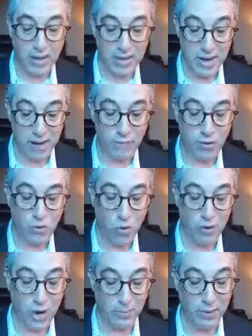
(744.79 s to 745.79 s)
Never
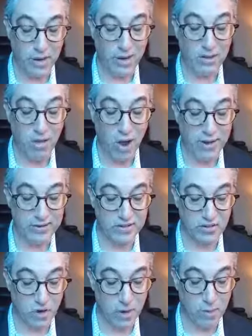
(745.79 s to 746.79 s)
thought I'd be inclined to
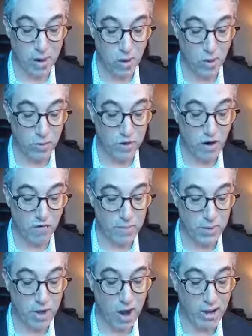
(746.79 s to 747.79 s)
start my own
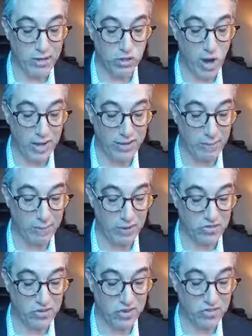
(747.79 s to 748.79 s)
government contracting
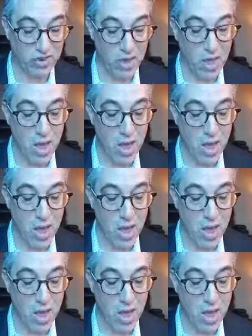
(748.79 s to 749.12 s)
business,